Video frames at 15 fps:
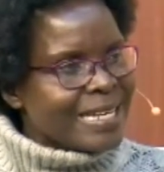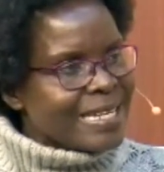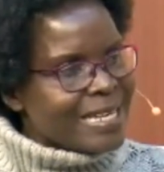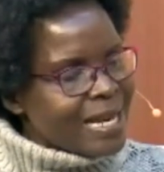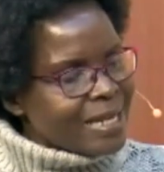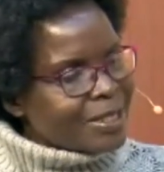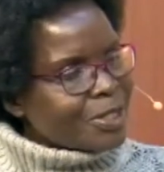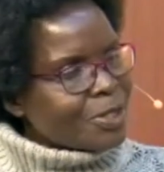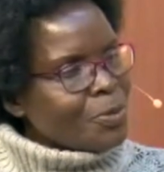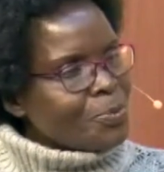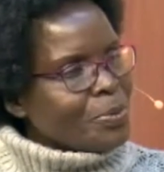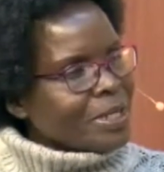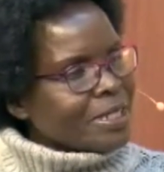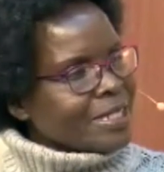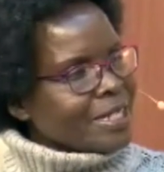Yes, so
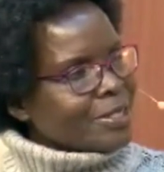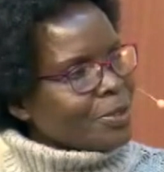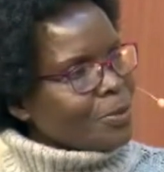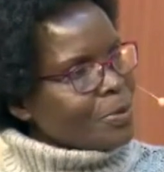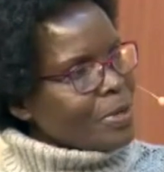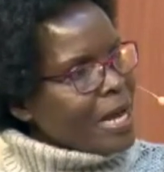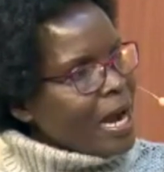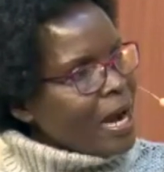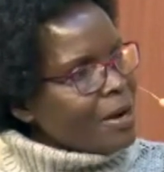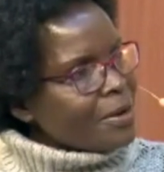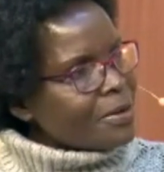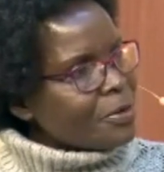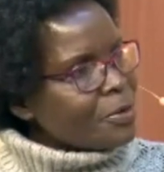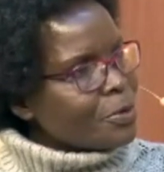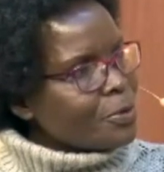Pastor, so now
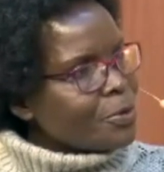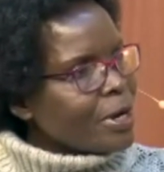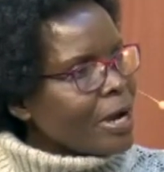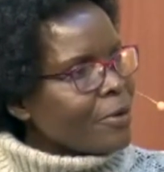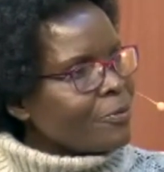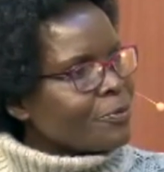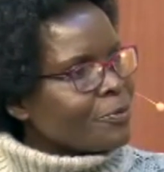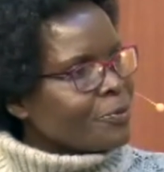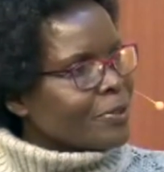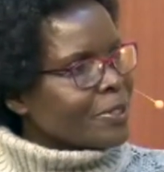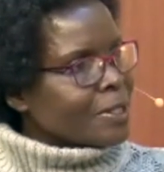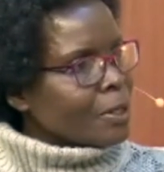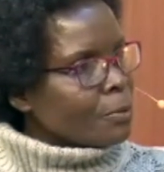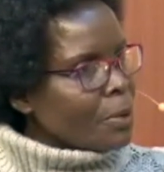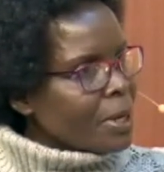you have
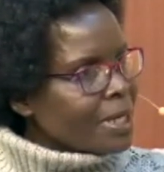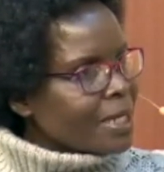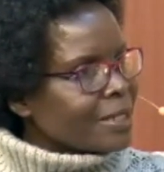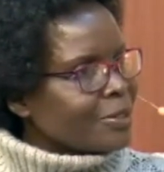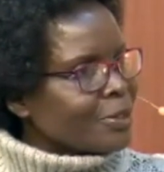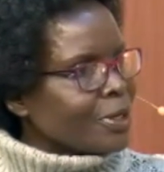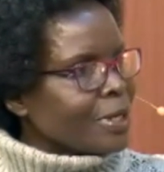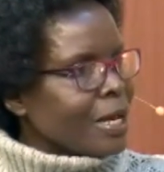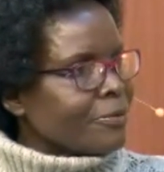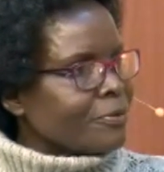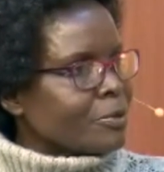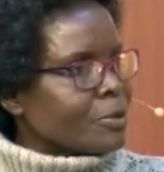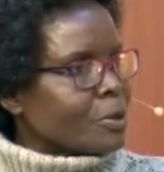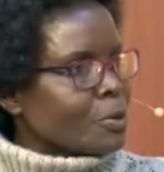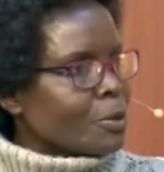surrendered your life
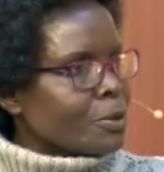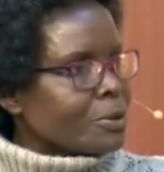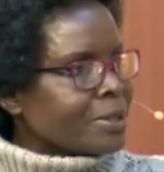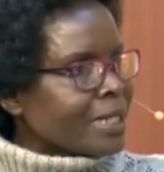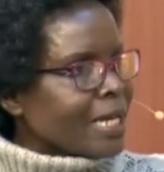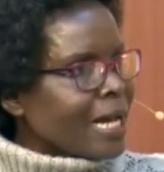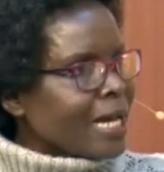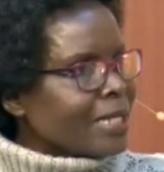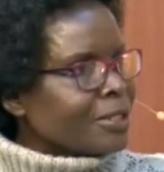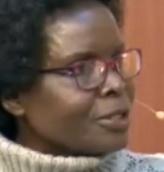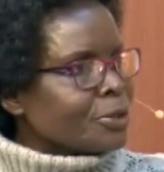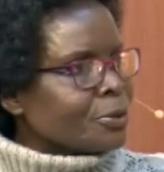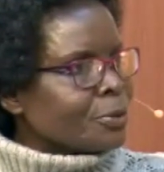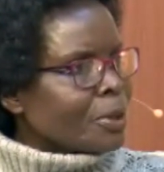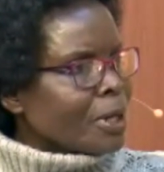to the Lord and
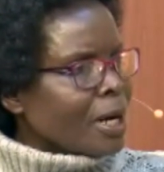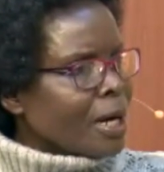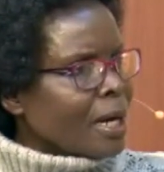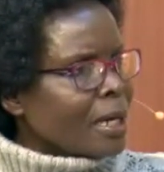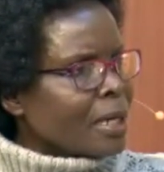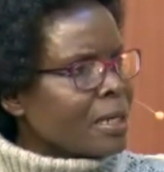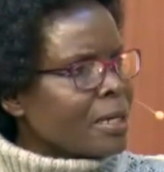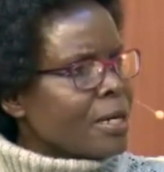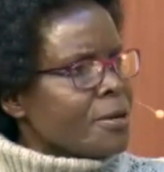you are